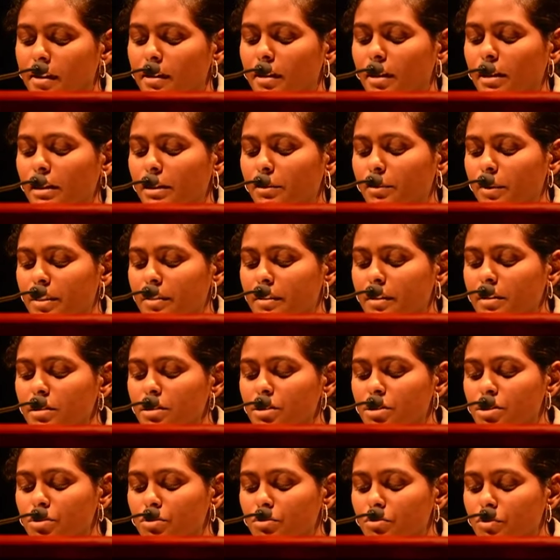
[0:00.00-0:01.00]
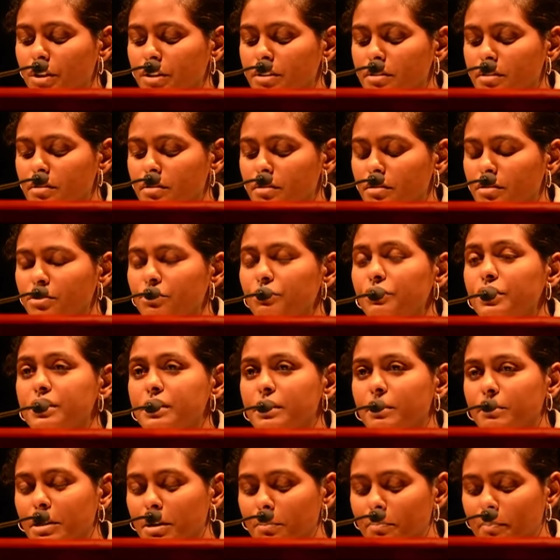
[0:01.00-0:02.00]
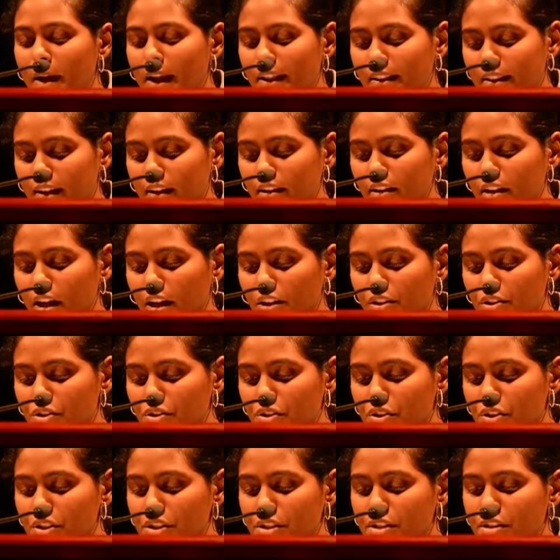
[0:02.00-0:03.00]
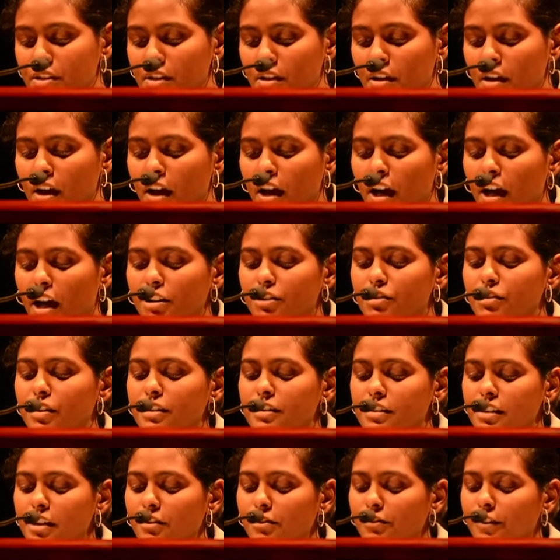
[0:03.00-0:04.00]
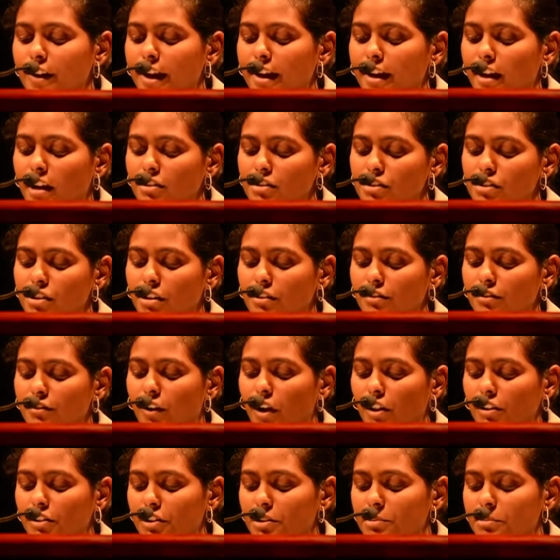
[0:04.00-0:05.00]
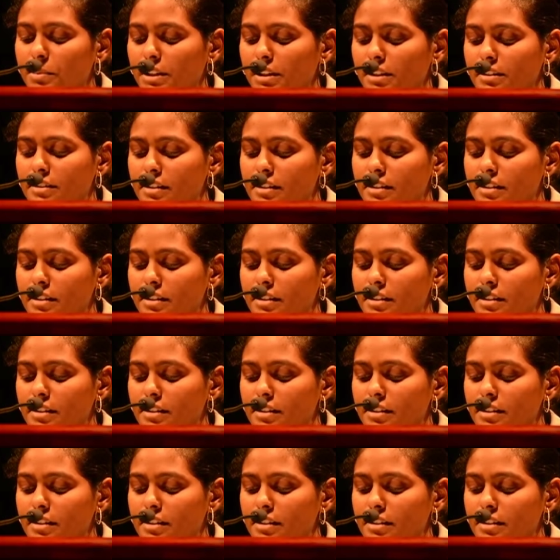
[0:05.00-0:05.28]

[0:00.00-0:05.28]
Ramratan, says the economic environment in Barbados and the rest of the region remains